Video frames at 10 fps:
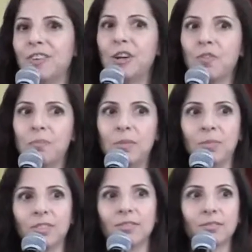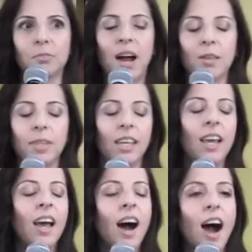If I don't remember, remind
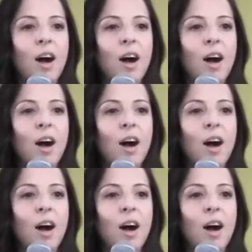me.